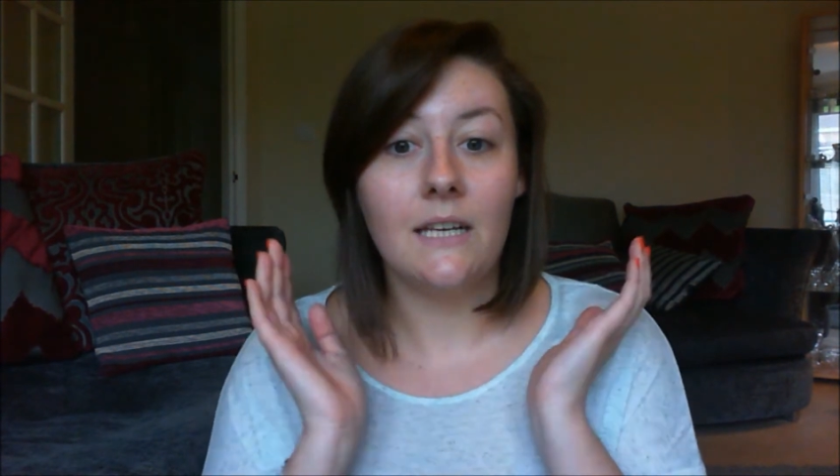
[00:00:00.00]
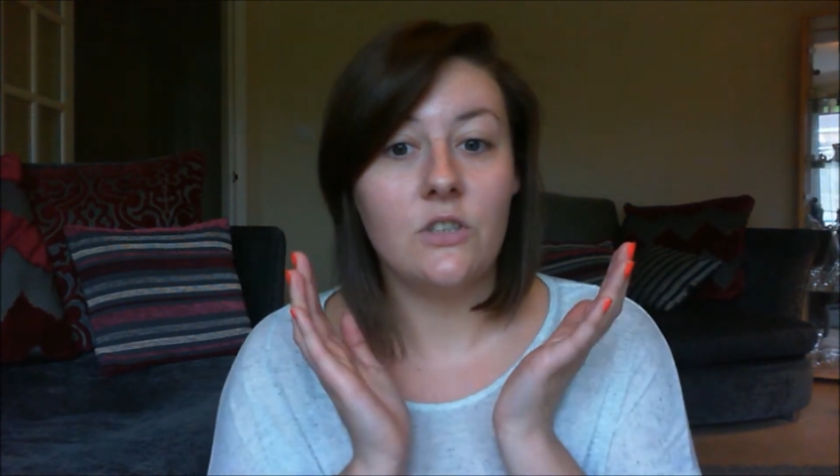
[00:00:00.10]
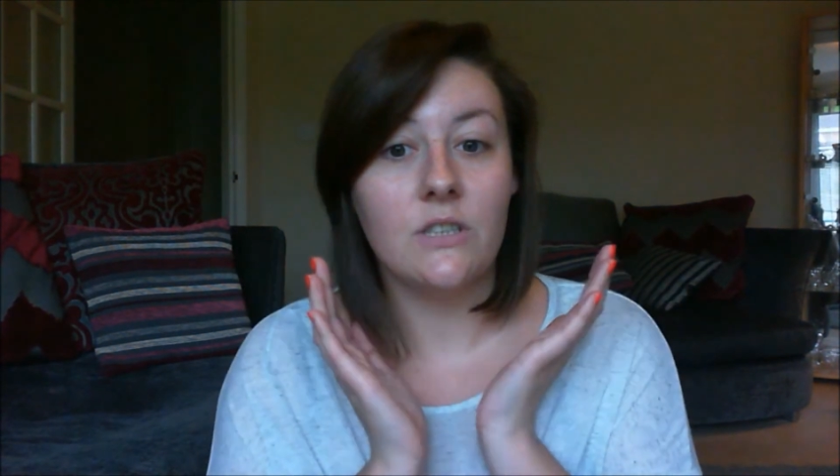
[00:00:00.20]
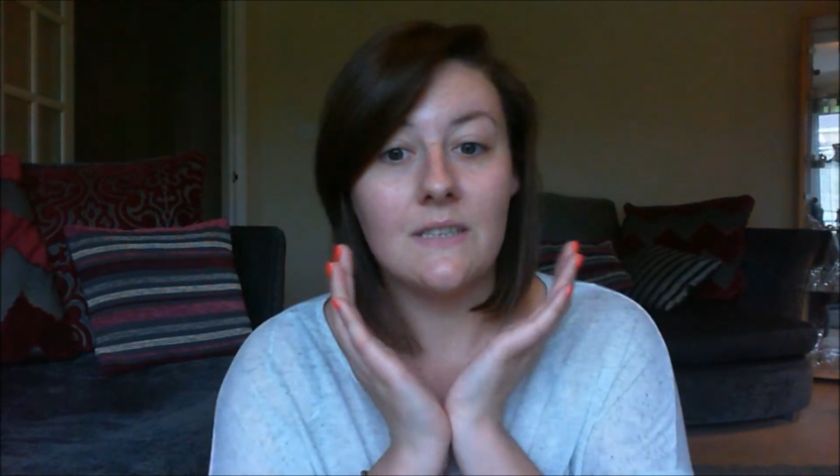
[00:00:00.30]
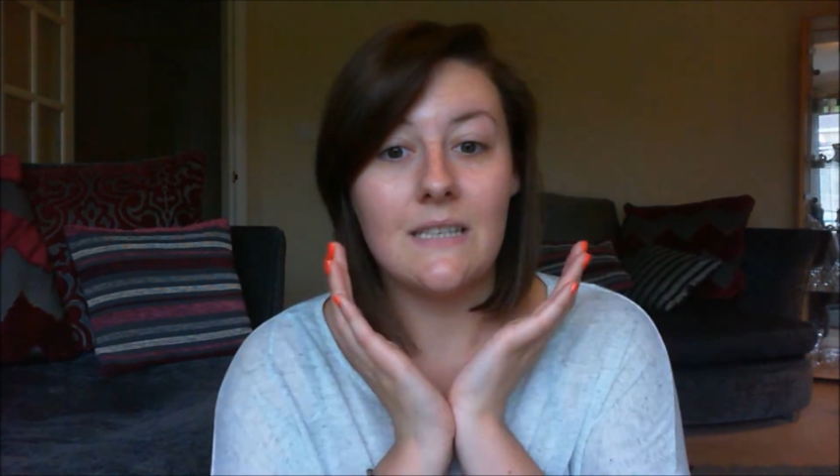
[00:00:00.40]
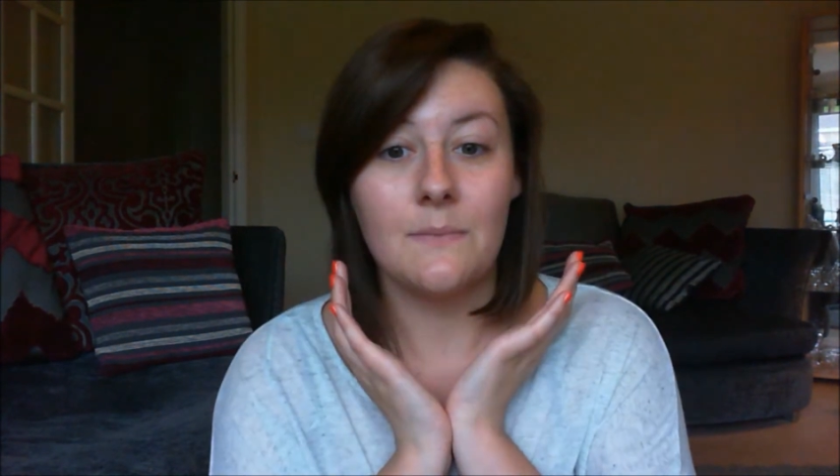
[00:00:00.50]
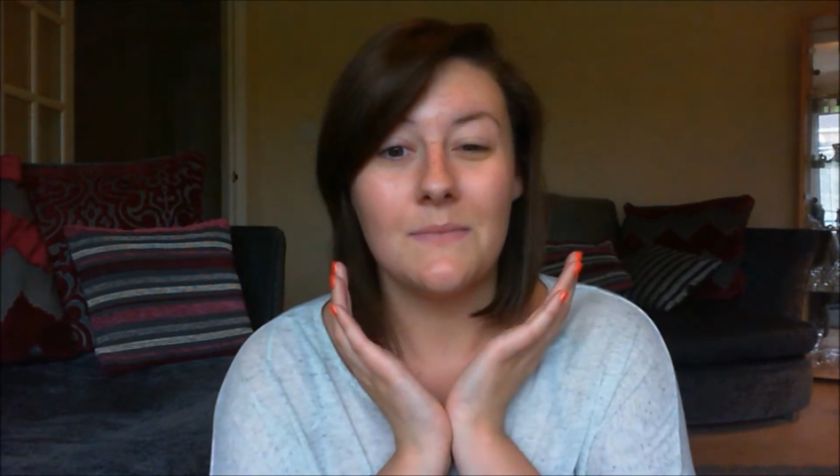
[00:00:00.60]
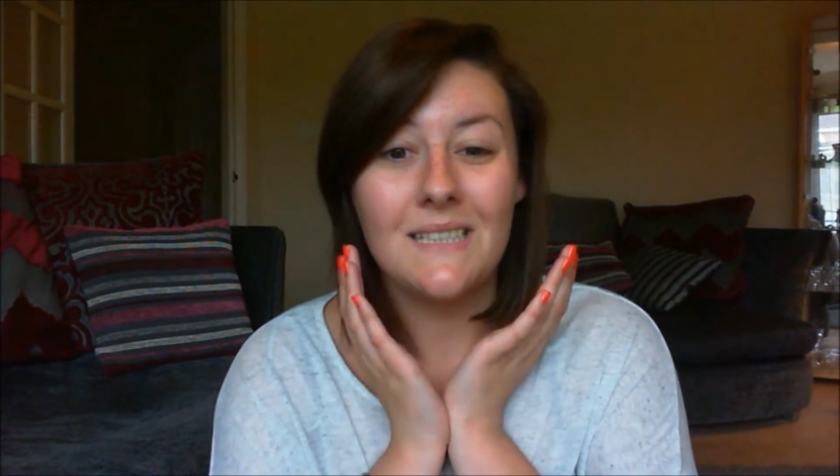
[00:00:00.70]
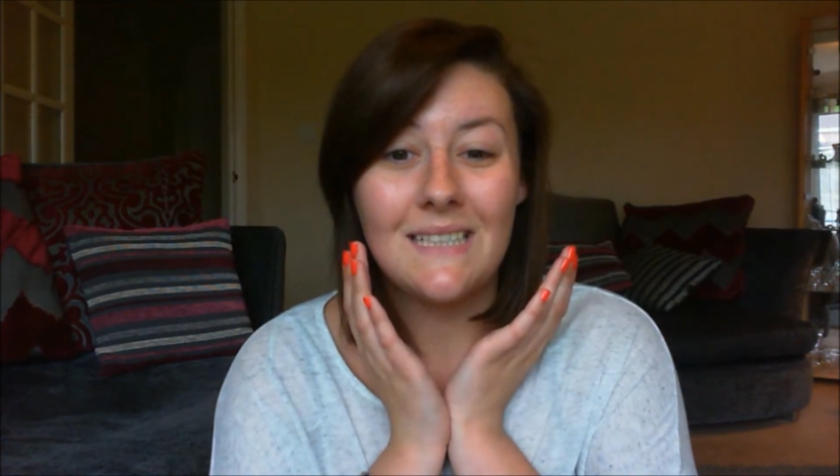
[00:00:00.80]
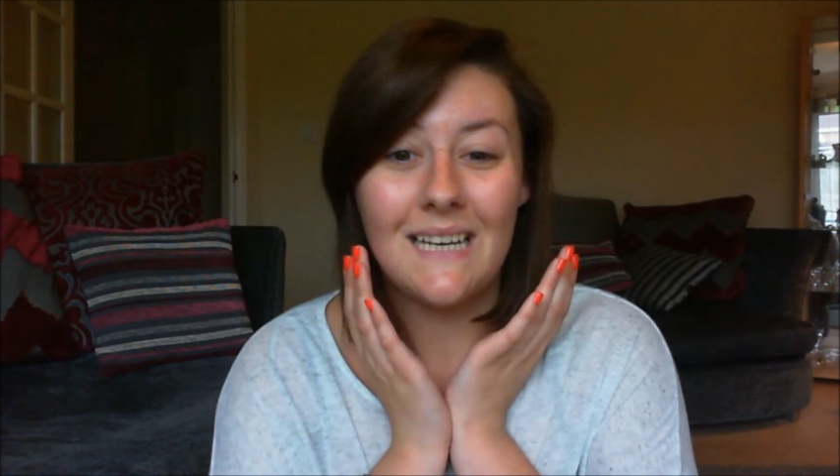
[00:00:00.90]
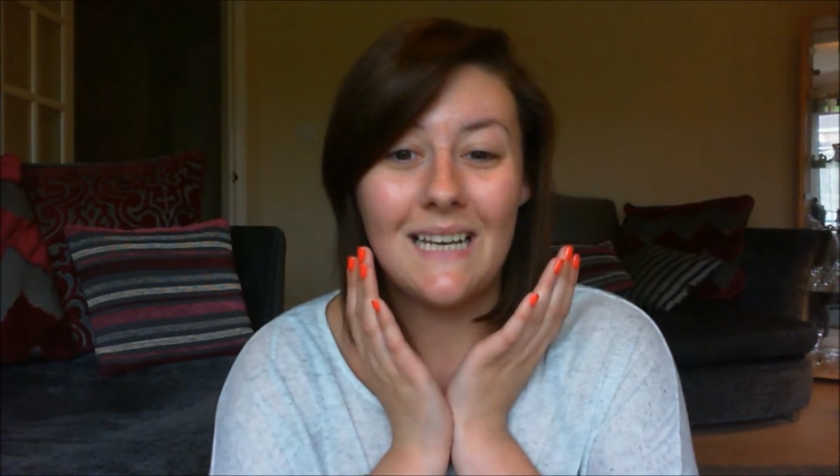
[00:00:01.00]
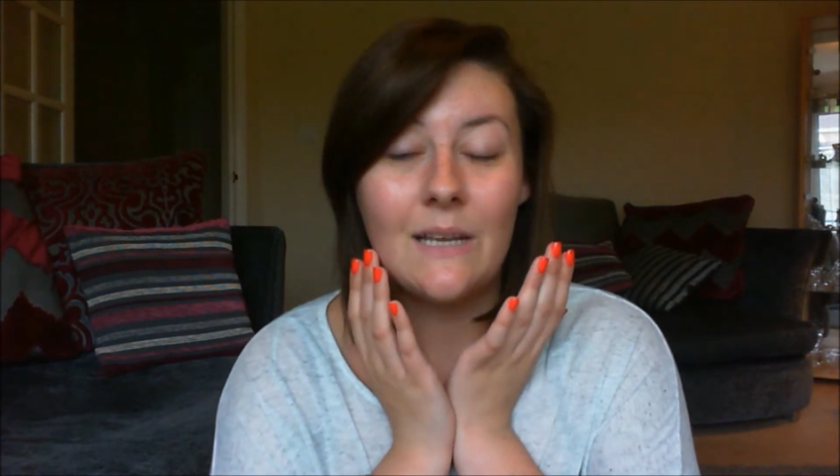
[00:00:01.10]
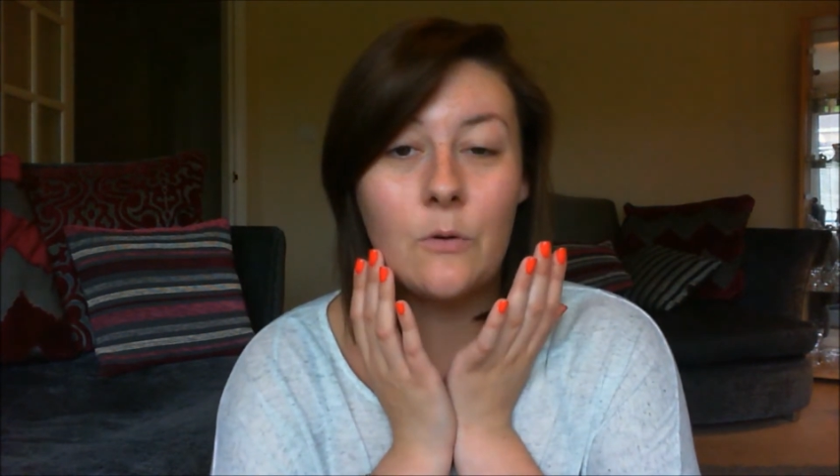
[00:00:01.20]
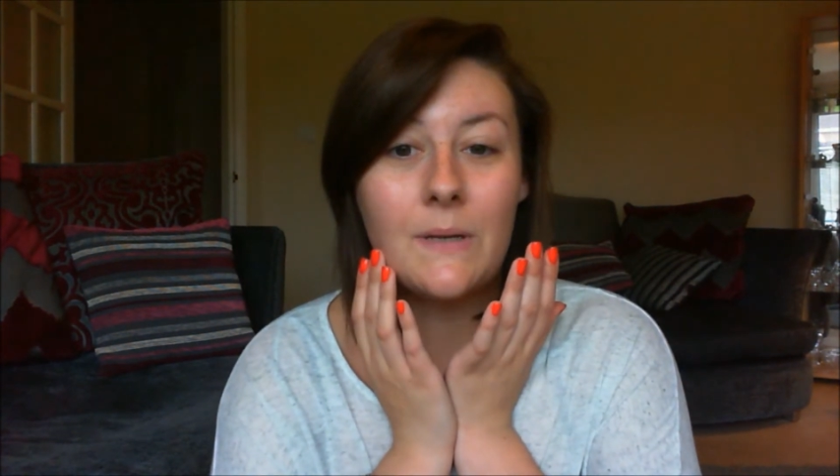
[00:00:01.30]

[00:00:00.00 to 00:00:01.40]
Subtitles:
As you can see, I'm still a little